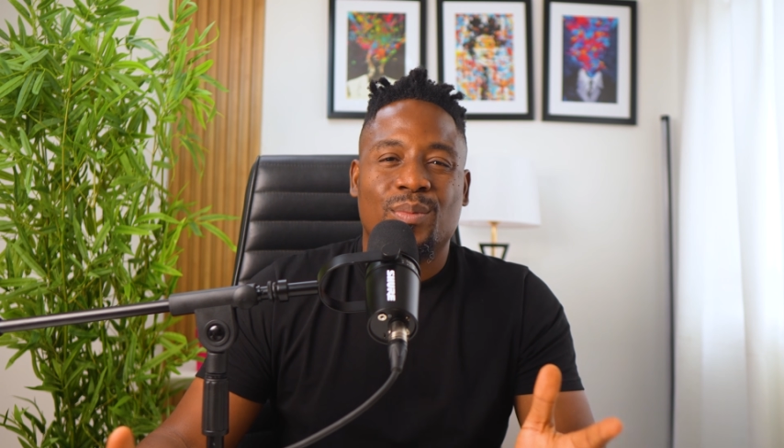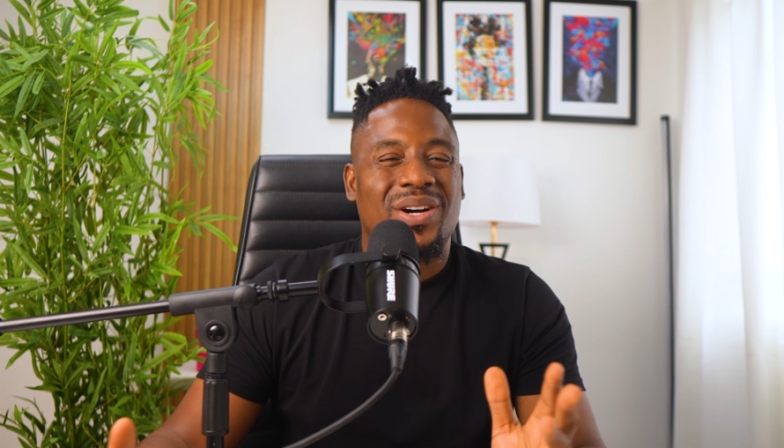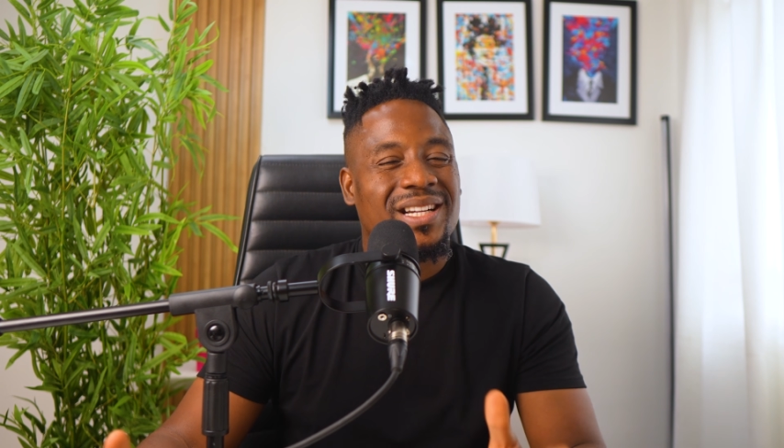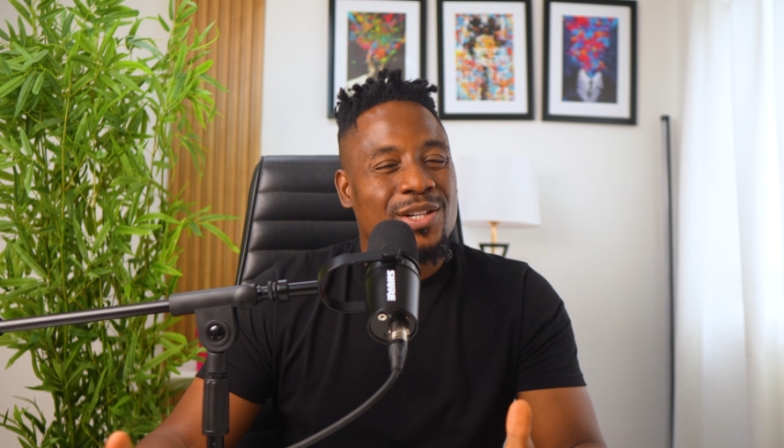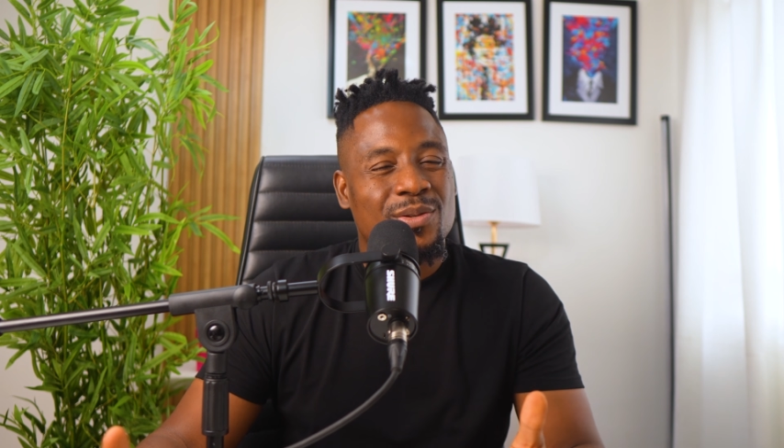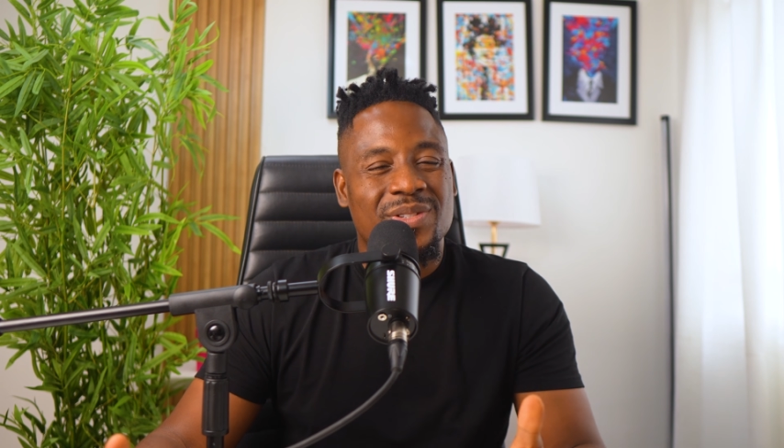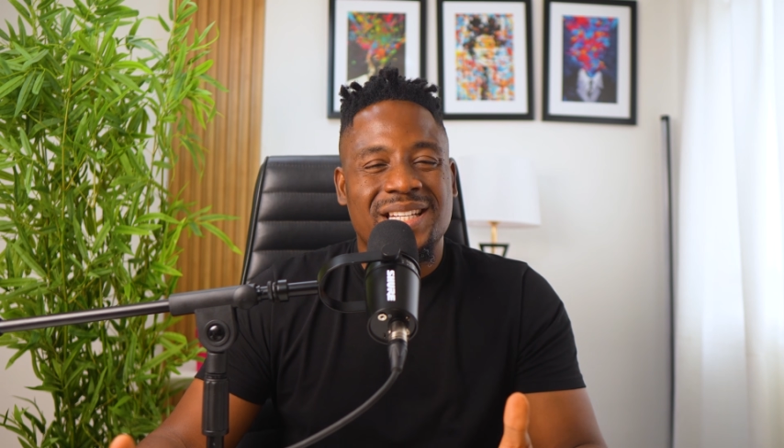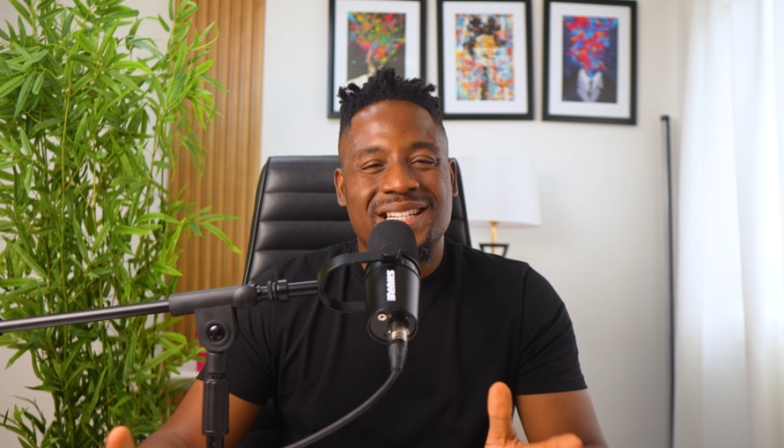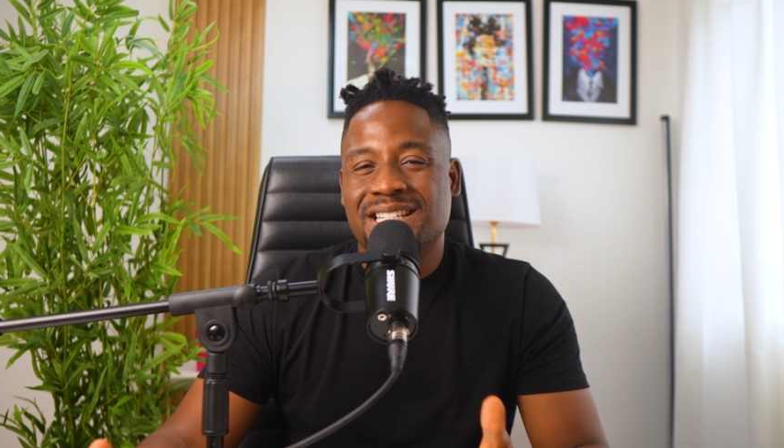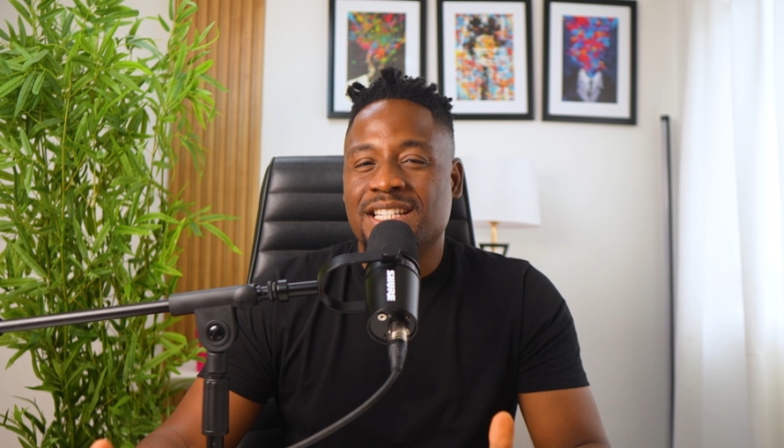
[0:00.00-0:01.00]
but at the end of the
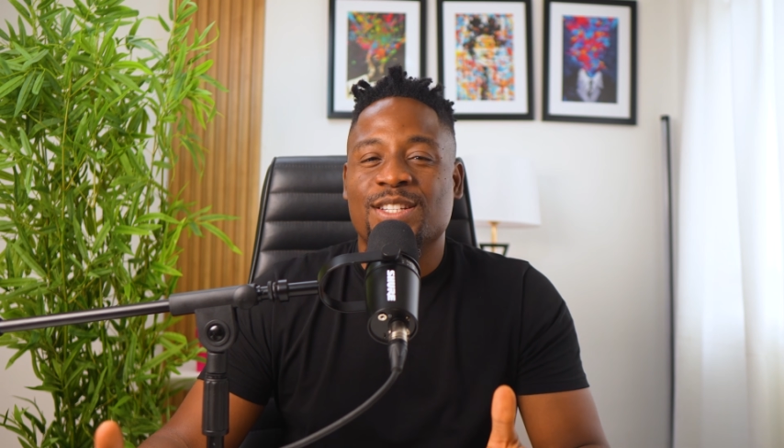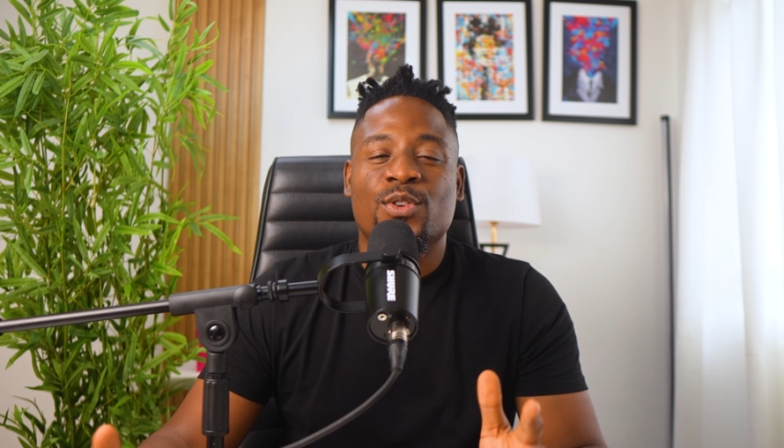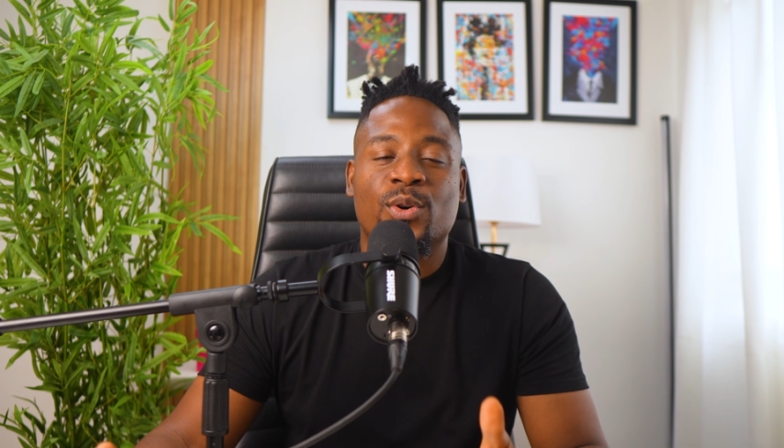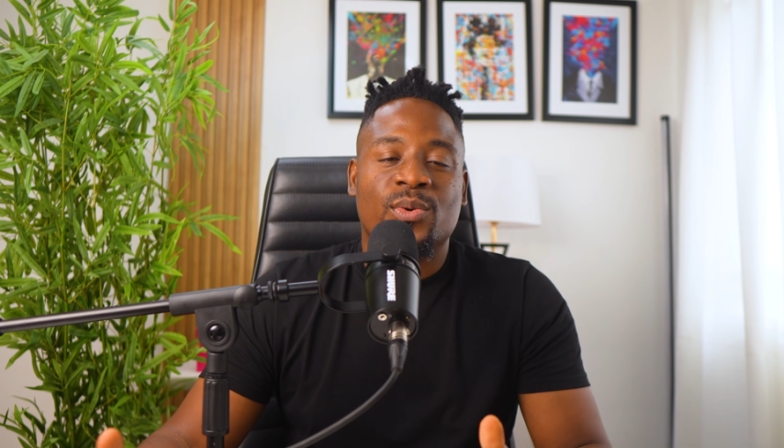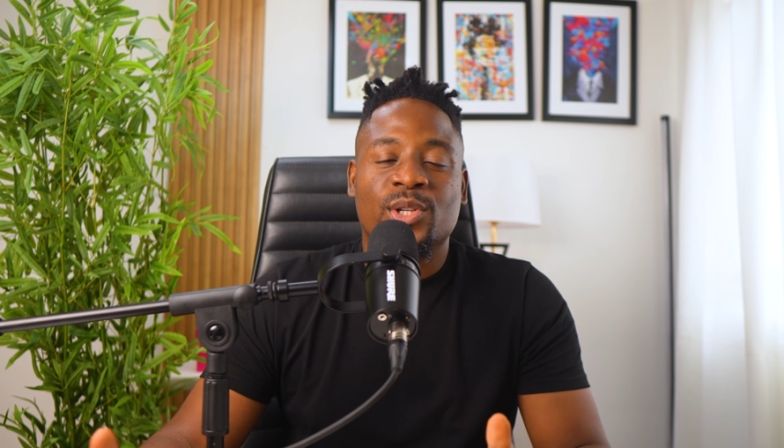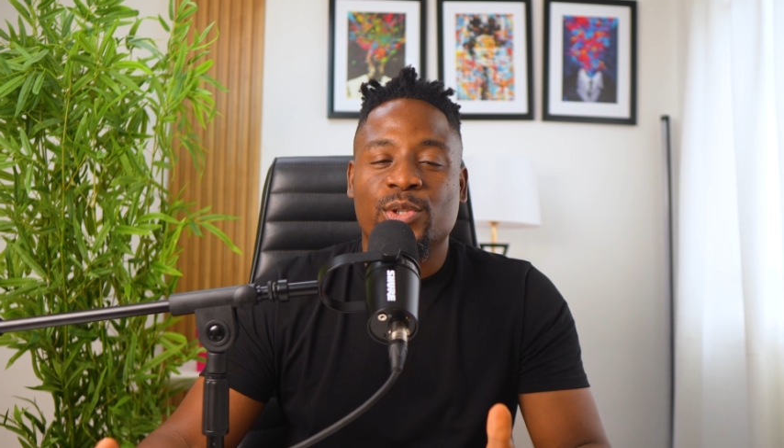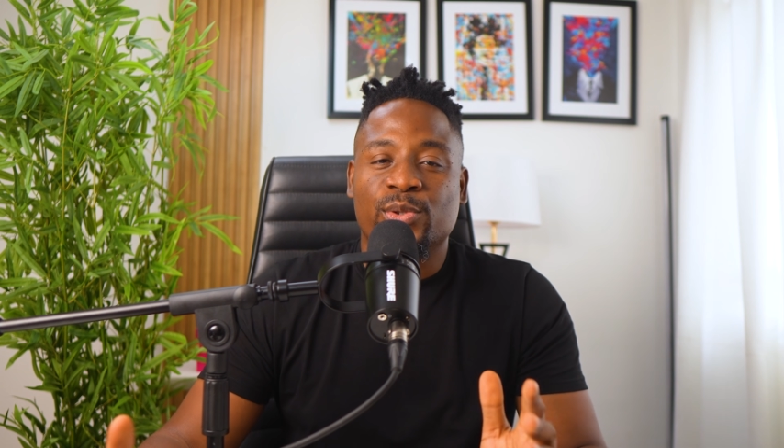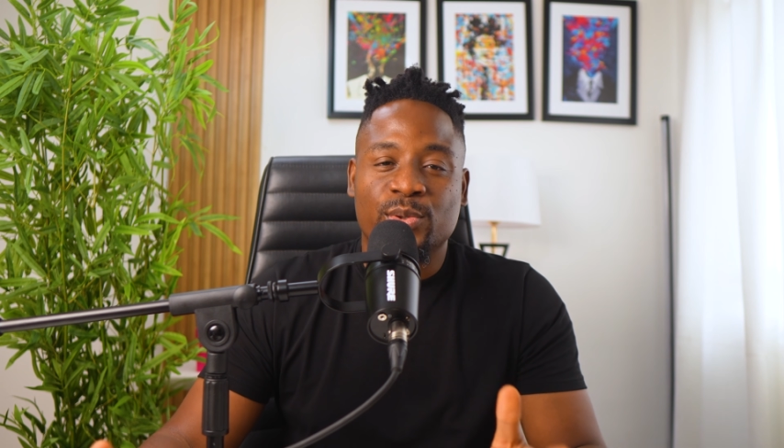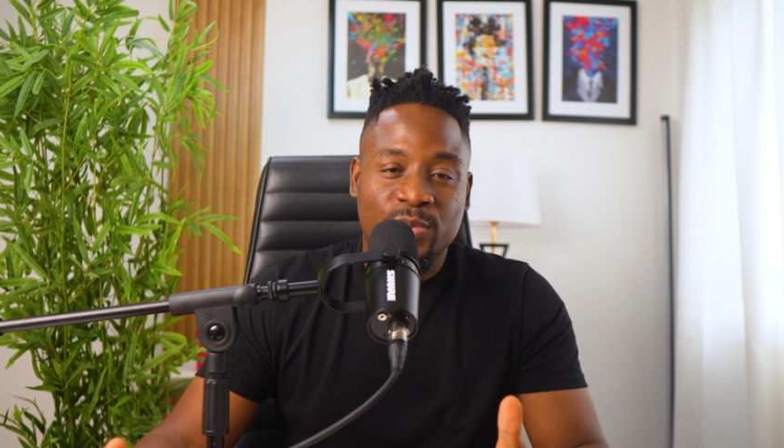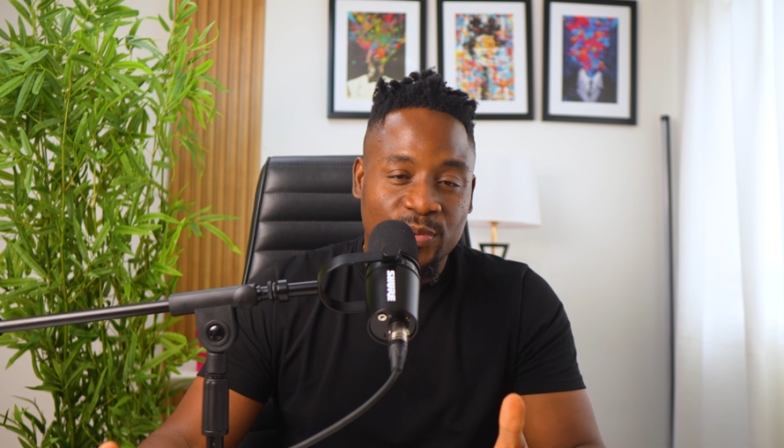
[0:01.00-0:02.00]
day, this is not what you look